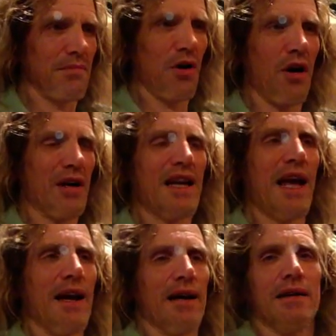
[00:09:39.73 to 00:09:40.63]

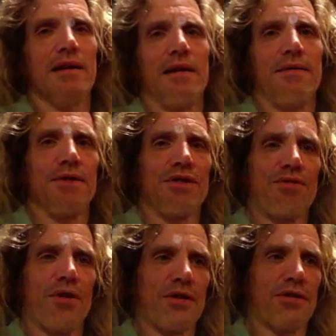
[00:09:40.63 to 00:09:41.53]
archaic
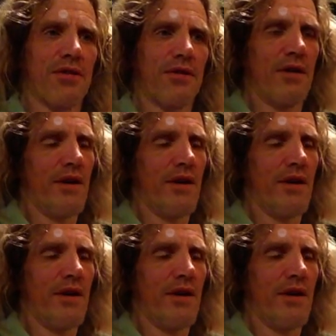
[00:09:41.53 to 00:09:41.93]
infrastructure